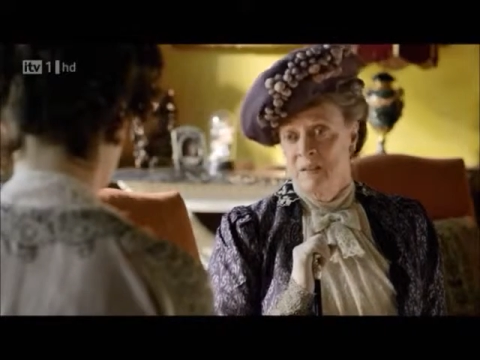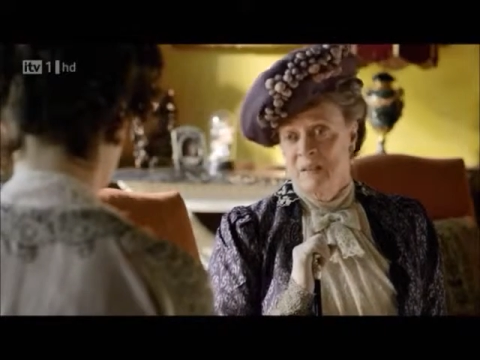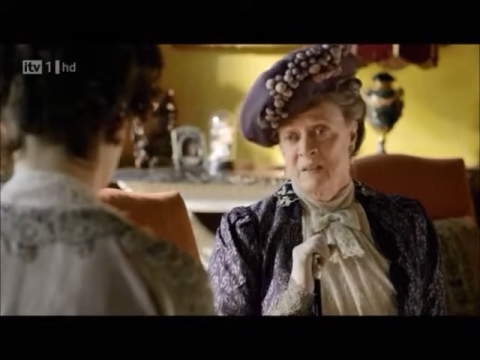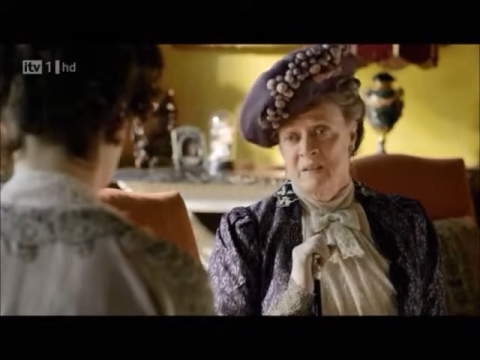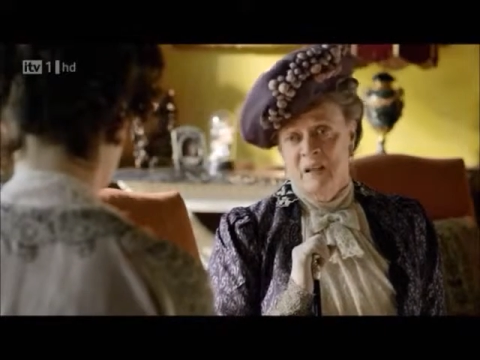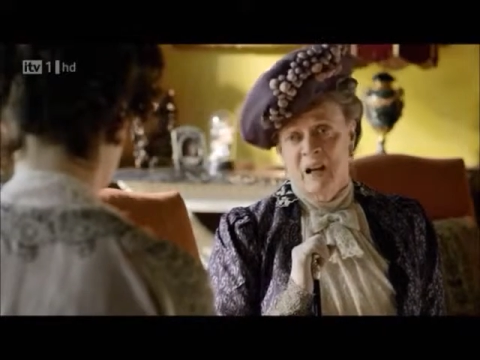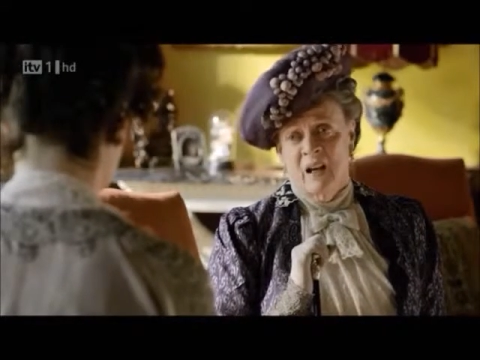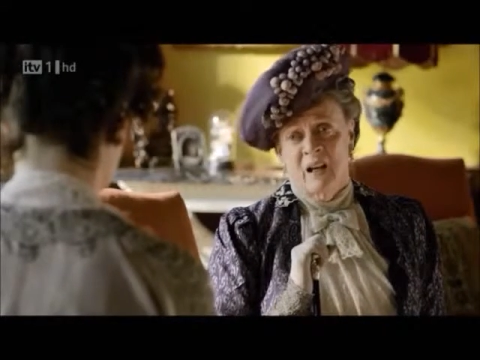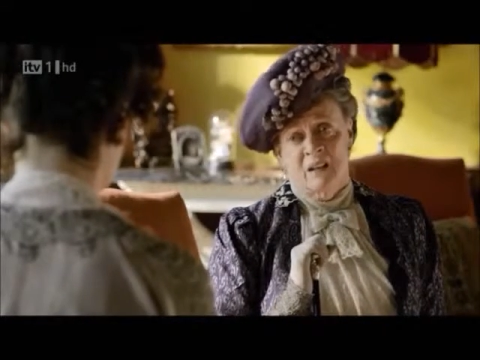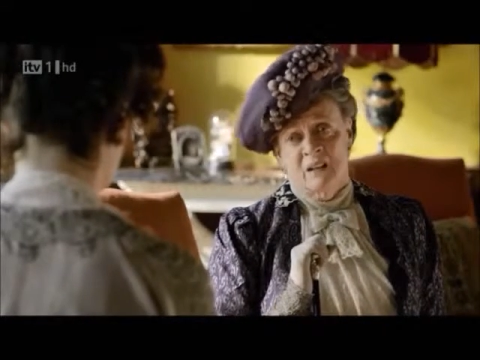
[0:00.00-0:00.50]

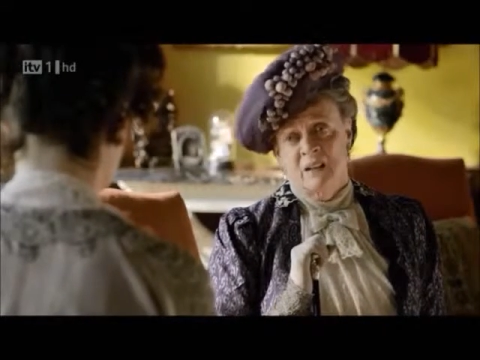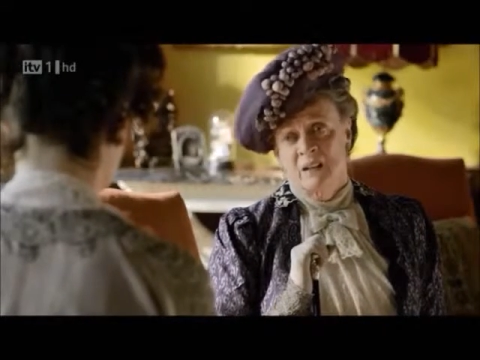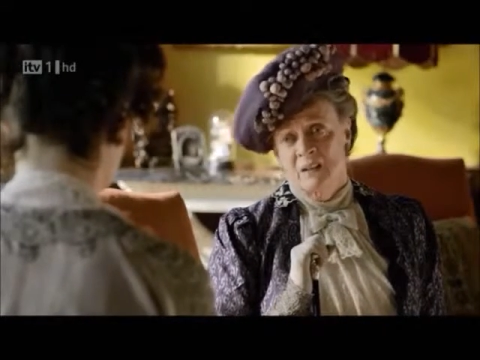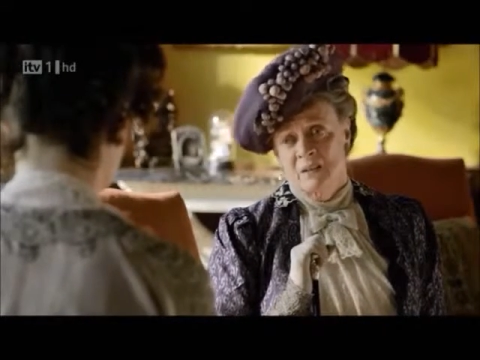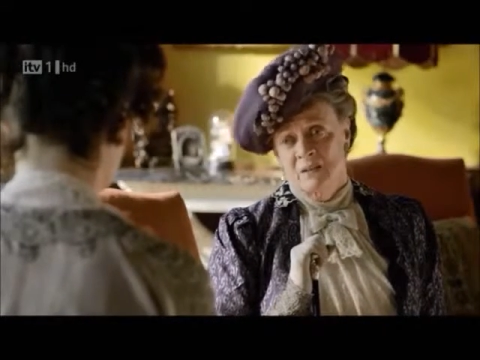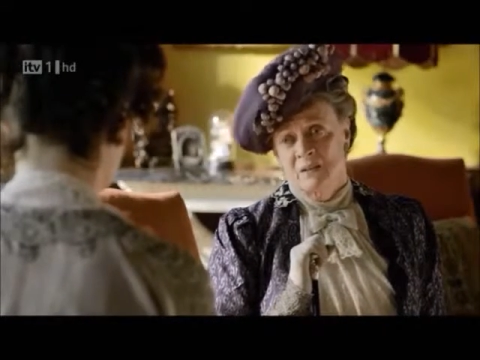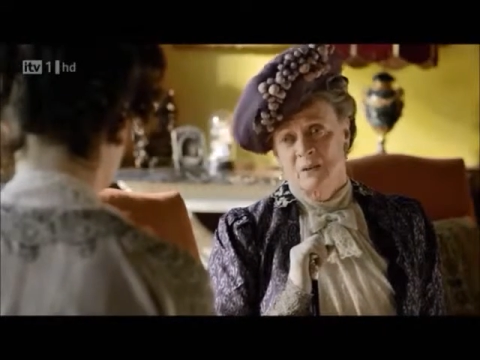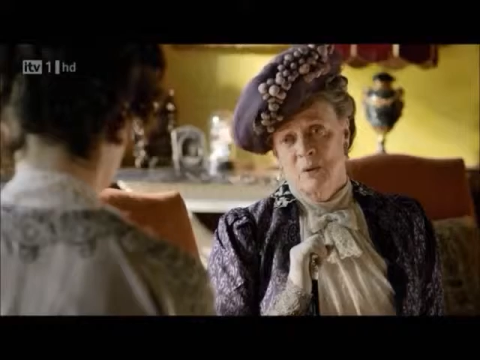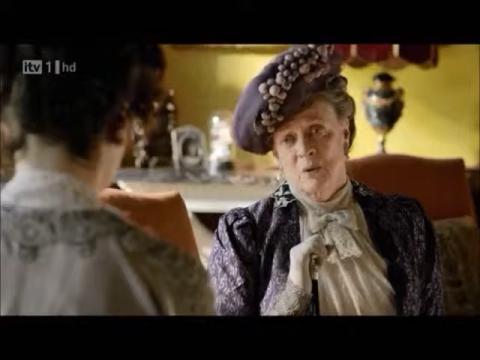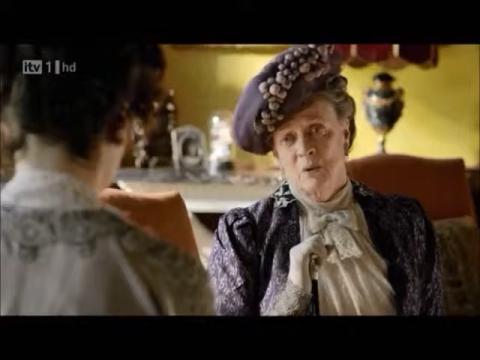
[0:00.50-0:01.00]

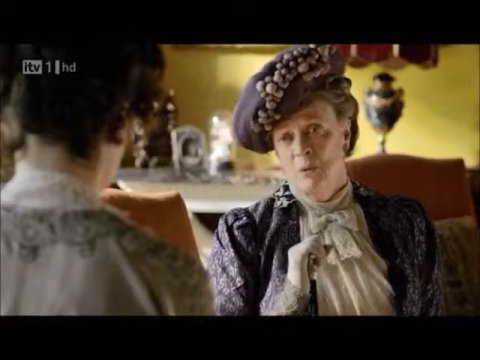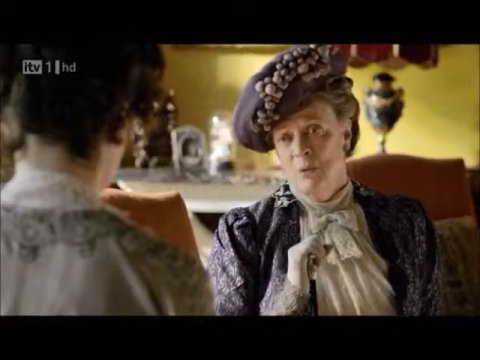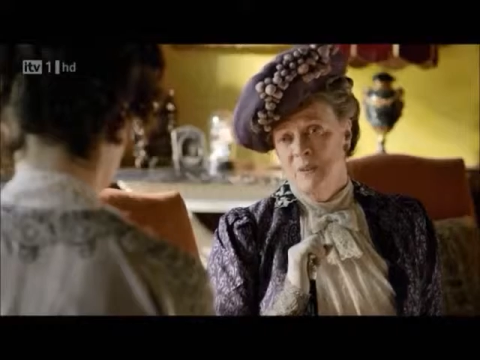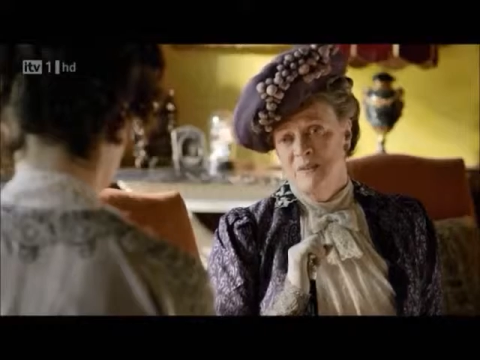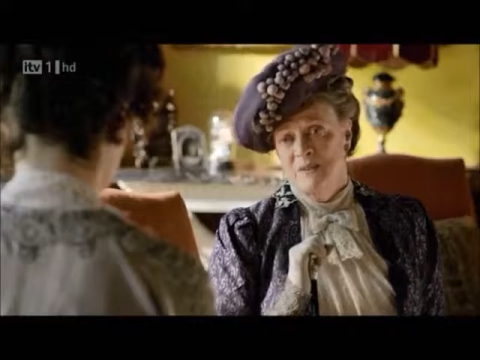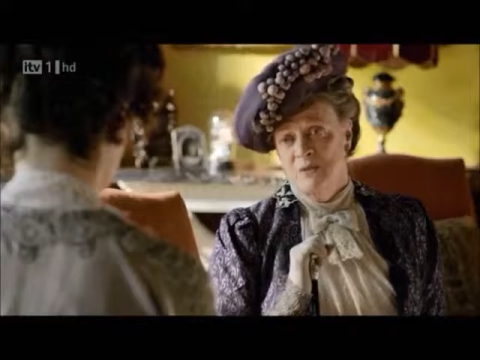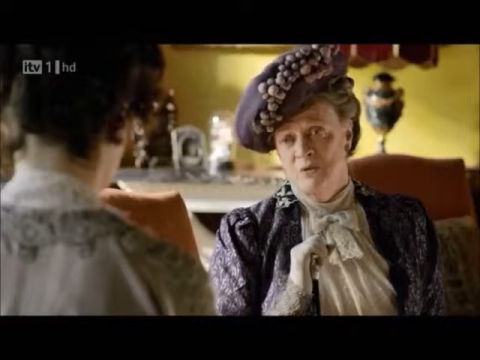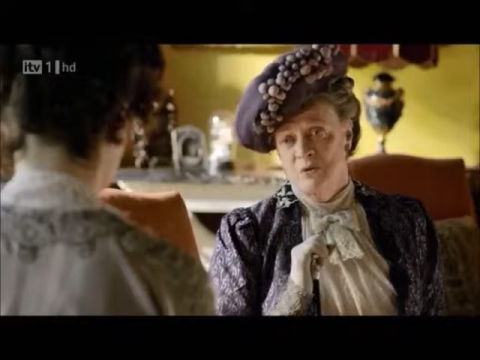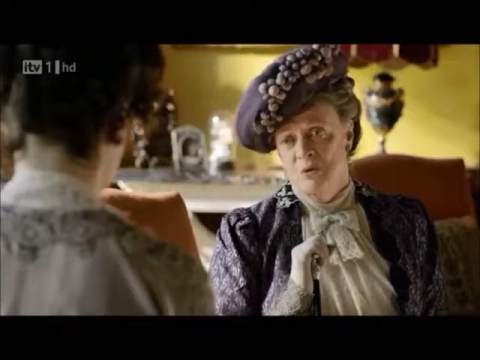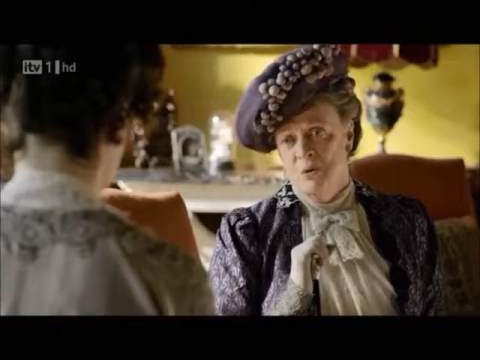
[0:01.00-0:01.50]
Italian who
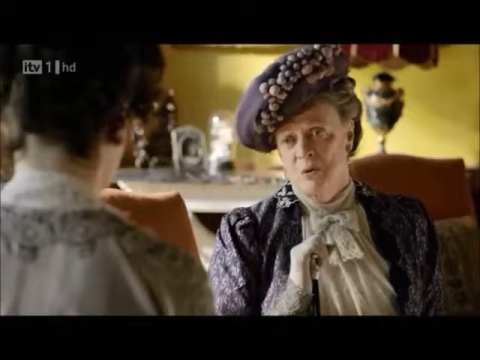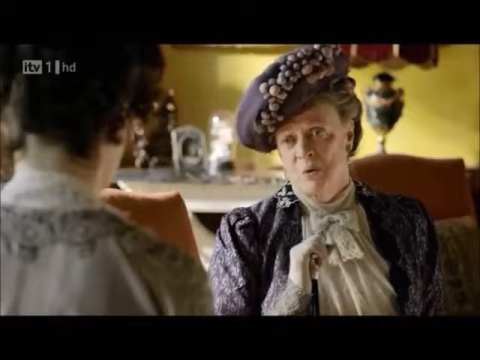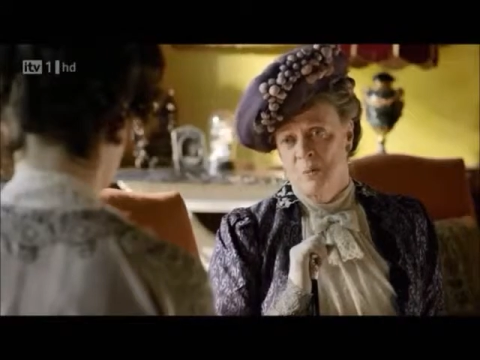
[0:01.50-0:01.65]
isn't too